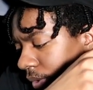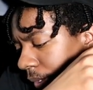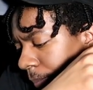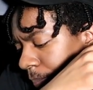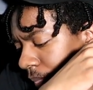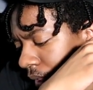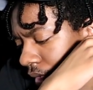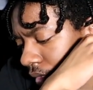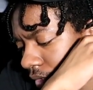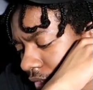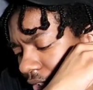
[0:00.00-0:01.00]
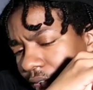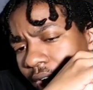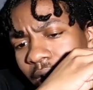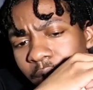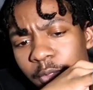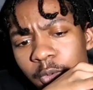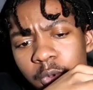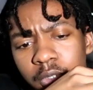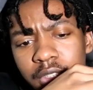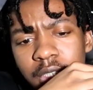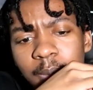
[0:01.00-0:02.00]
what, Slide
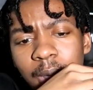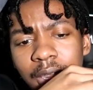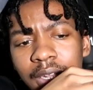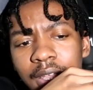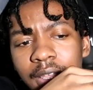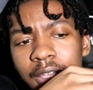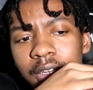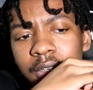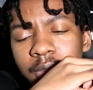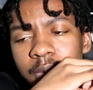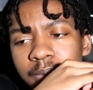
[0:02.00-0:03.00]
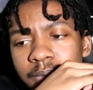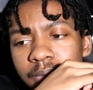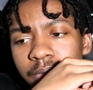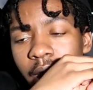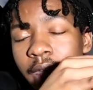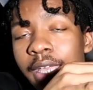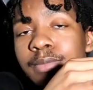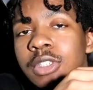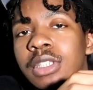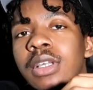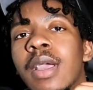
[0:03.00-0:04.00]
Through or something like that, and
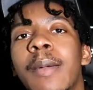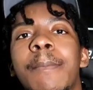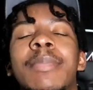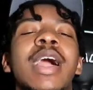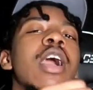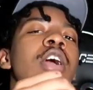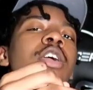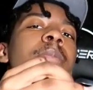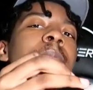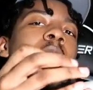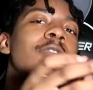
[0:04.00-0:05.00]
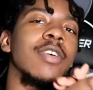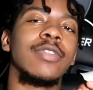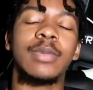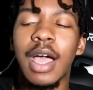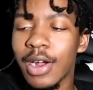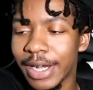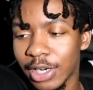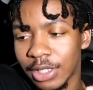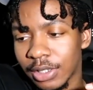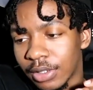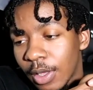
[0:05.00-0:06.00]
AMG. But I heard both of them. I already
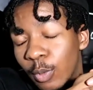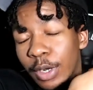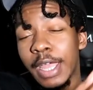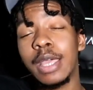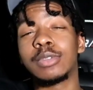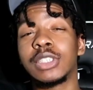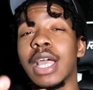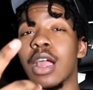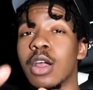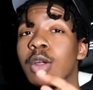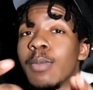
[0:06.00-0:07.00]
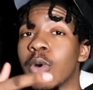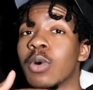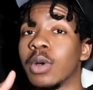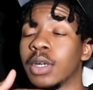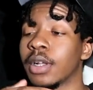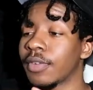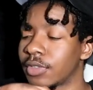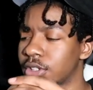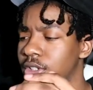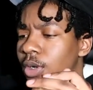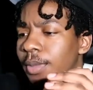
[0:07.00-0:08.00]
heard with AMG. I heard more for
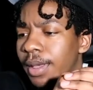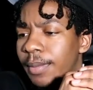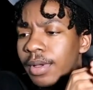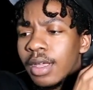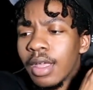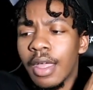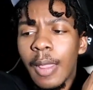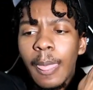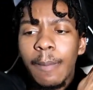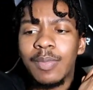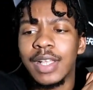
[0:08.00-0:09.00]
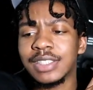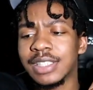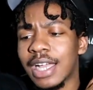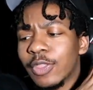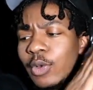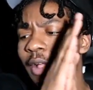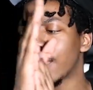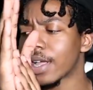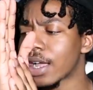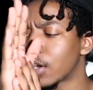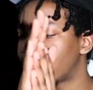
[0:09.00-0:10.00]
sure, man. But that Slide Through, I
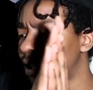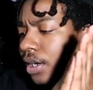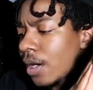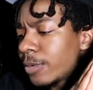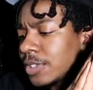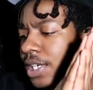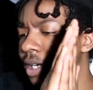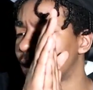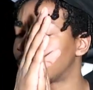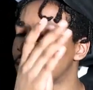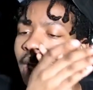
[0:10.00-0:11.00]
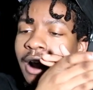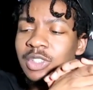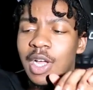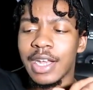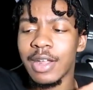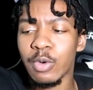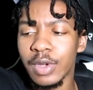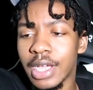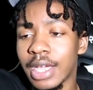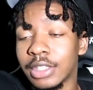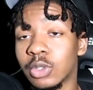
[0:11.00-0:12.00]
think I heard it a couple times, so I never
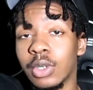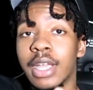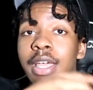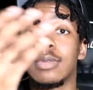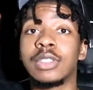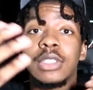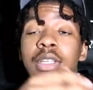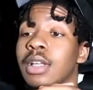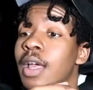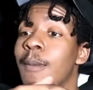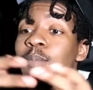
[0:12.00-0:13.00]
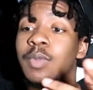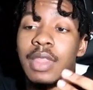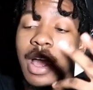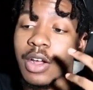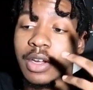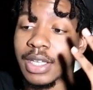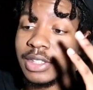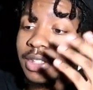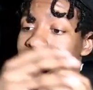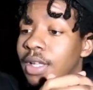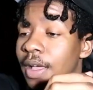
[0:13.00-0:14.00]
reacted to it. AMG. I heard that
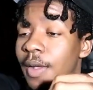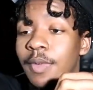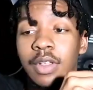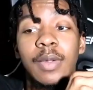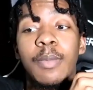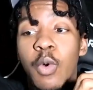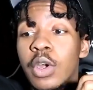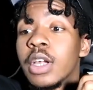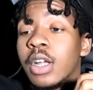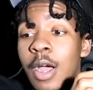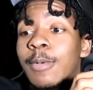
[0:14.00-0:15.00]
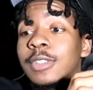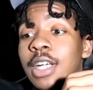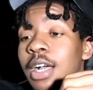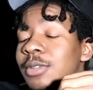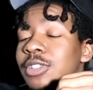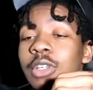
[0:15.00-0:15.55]
shit more than a couple times,